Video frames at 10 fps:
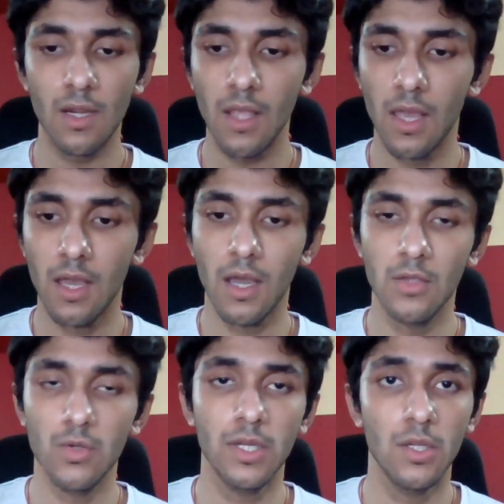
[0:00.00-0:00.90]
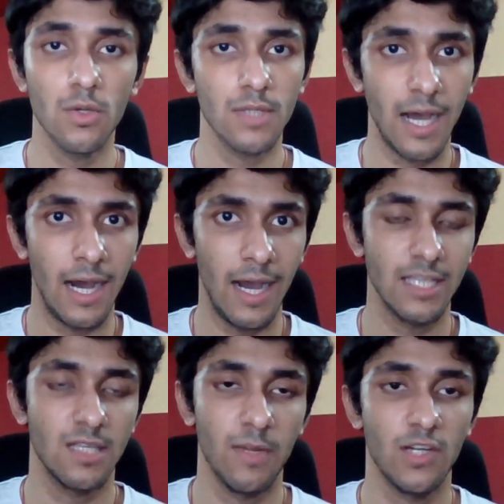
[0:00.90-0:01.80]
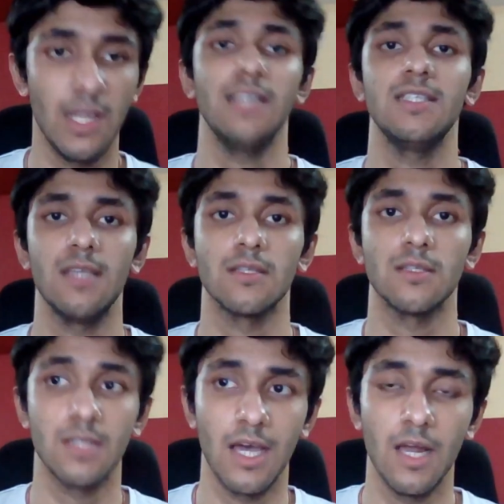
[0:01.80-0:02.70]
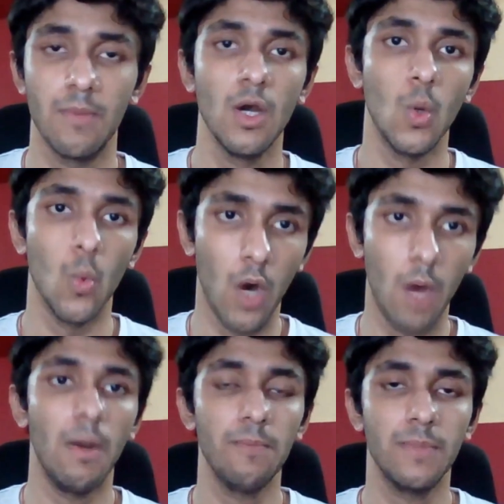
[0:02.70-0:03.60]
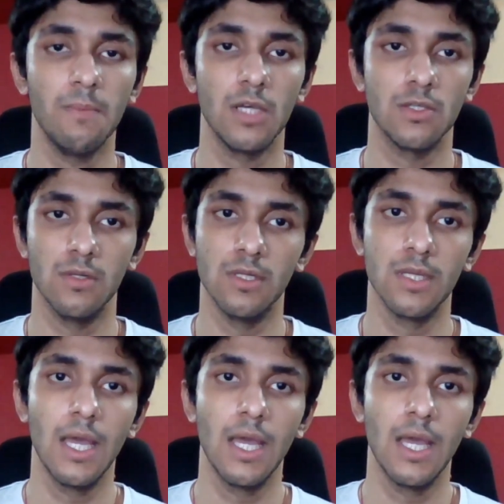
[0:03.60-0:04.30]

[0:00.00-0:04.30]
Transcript: You can use isometric exercises to help warm up the muscles,